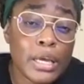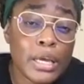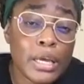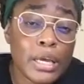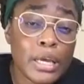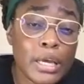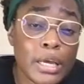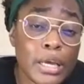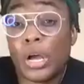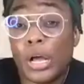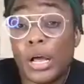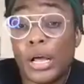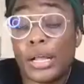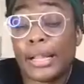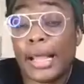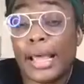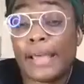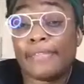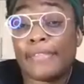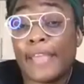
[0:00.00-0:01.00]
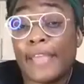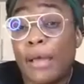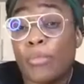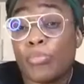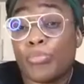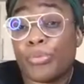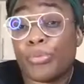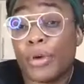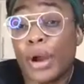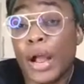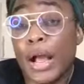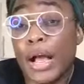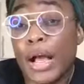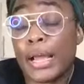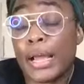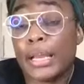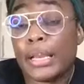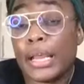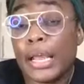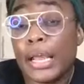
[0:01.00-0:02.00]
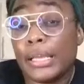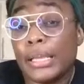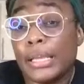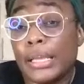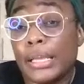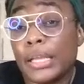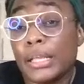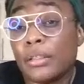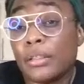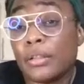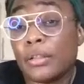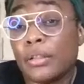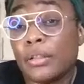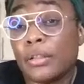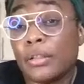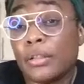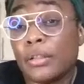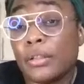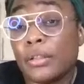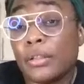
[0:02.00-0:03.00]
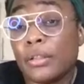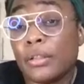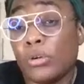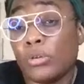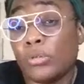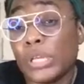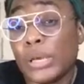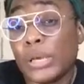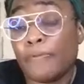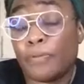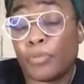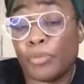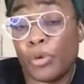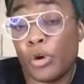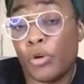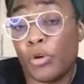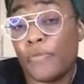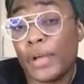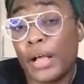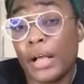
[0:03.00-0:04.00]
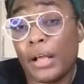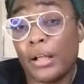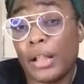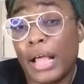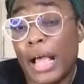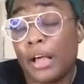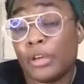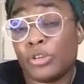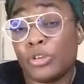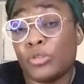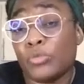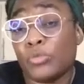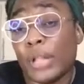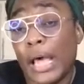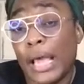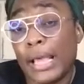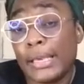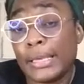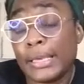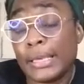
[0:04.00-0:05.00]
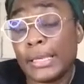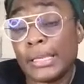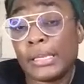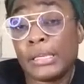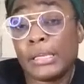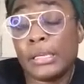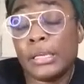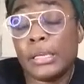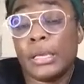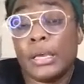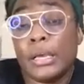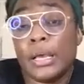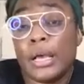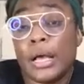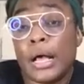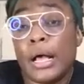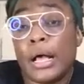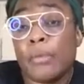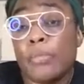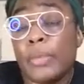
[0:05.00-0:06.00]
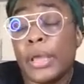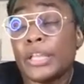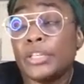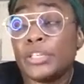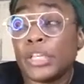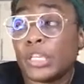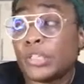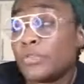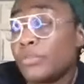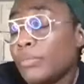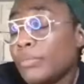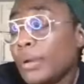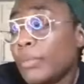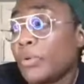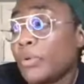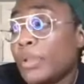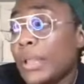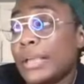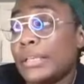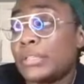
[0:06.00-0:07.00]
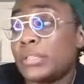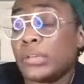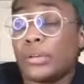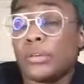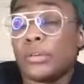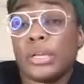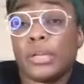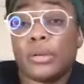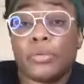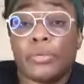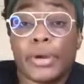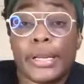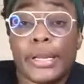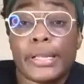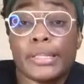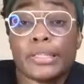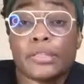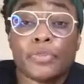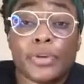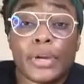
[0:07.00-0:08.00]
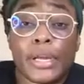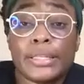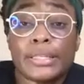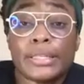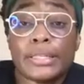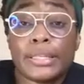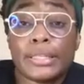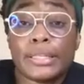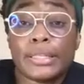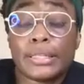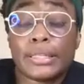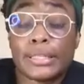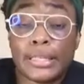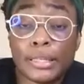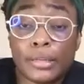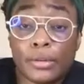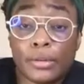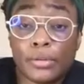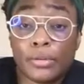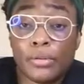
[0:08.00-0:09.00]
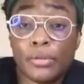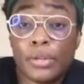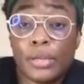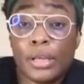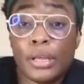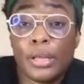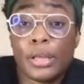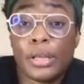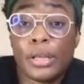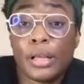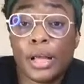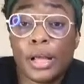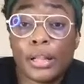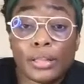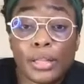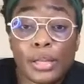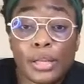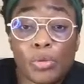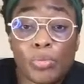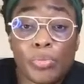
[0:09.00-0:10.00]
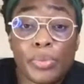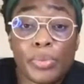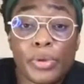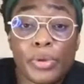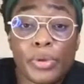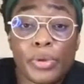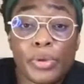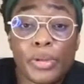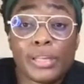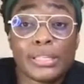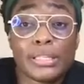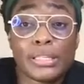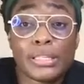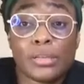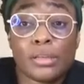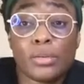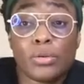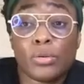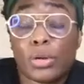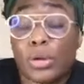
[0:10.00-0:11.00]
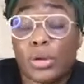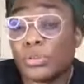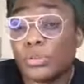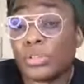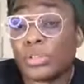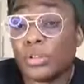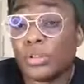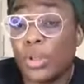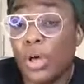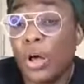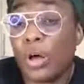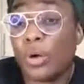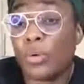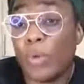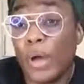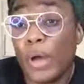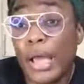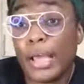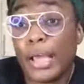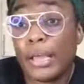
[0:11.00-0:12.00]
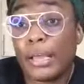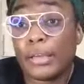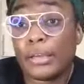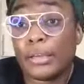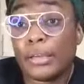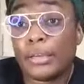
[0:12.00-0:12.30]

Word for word: Work on like that brine and getting the flavor pro- profile how you like it. Um, and just remember, like certain ingredients, for instance, dill, a little bit of dill goes a long way.